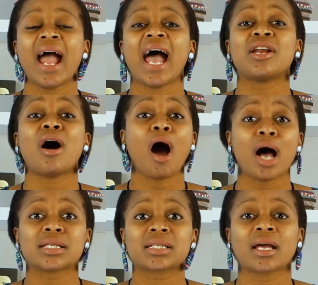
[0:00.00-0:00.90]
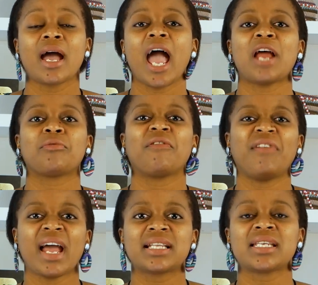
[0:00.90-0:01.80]
and ask and
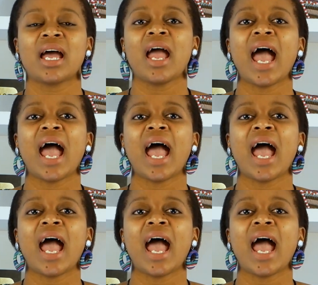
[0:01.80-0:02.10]
reflect